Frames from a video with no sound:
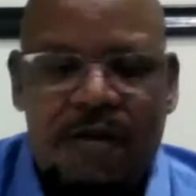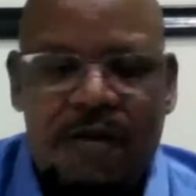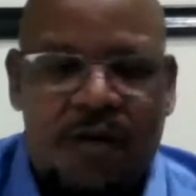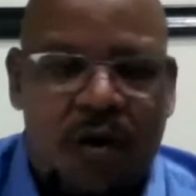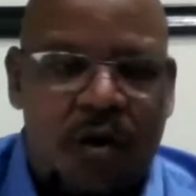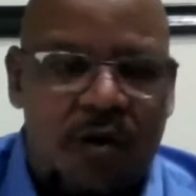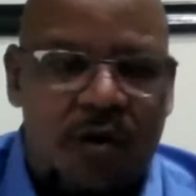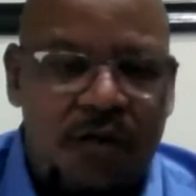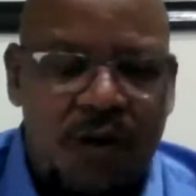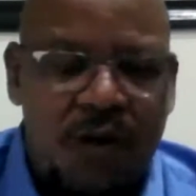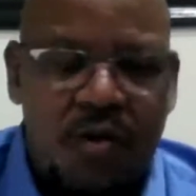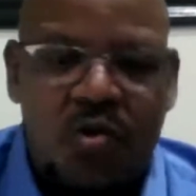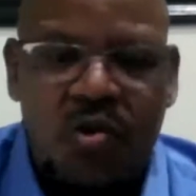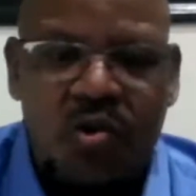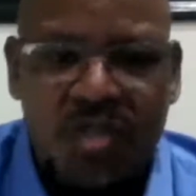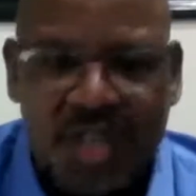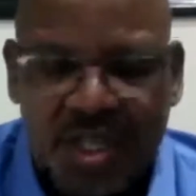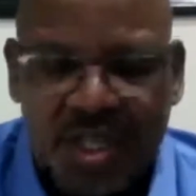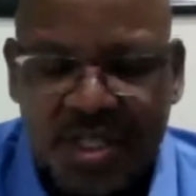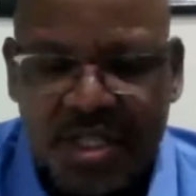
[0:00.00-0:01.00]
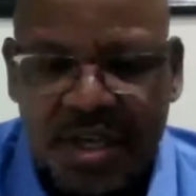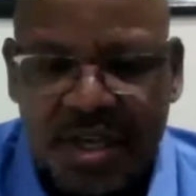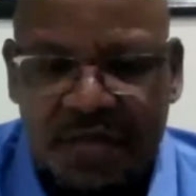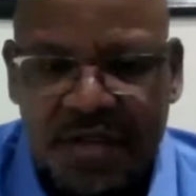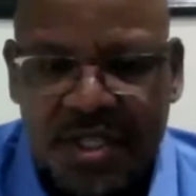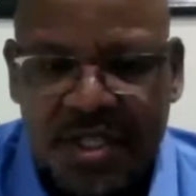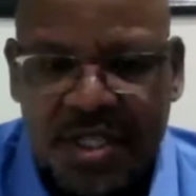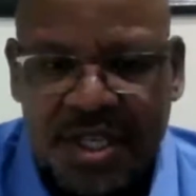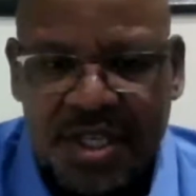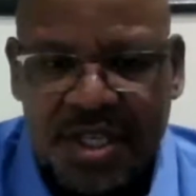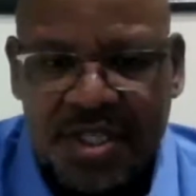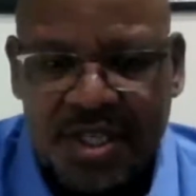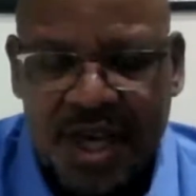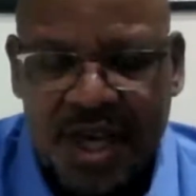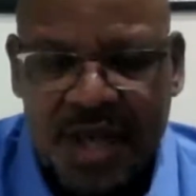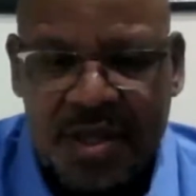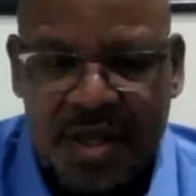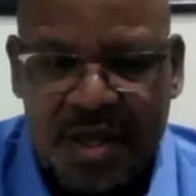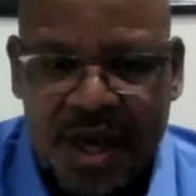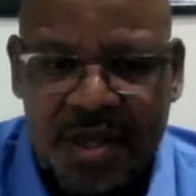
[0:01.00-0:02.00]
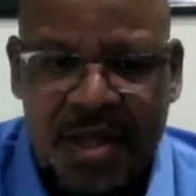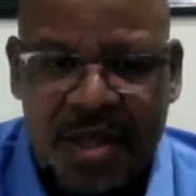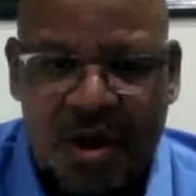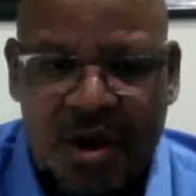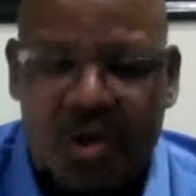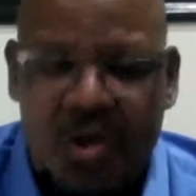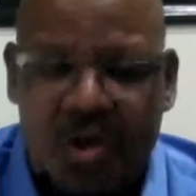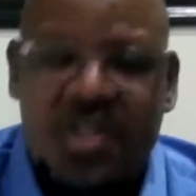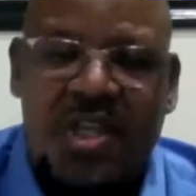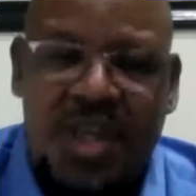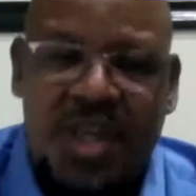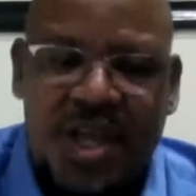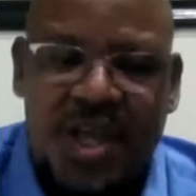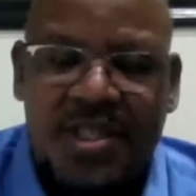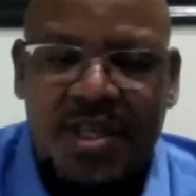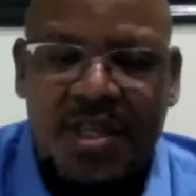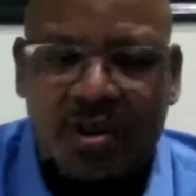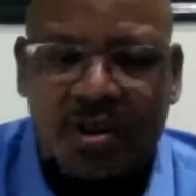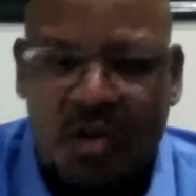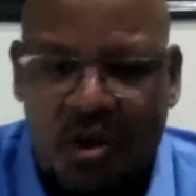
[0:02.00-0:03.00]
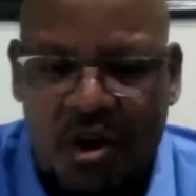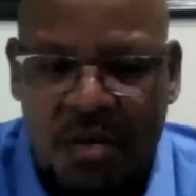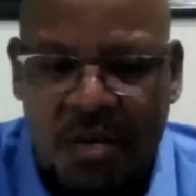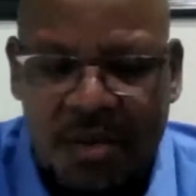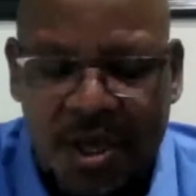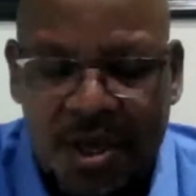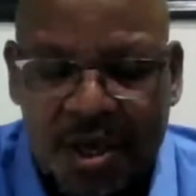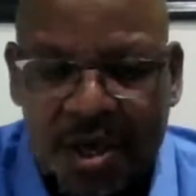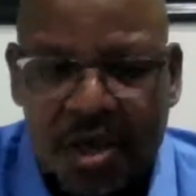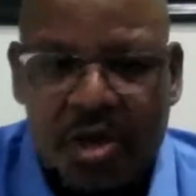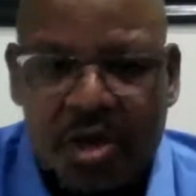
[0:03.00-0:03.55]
for goods and services, and the continent's economy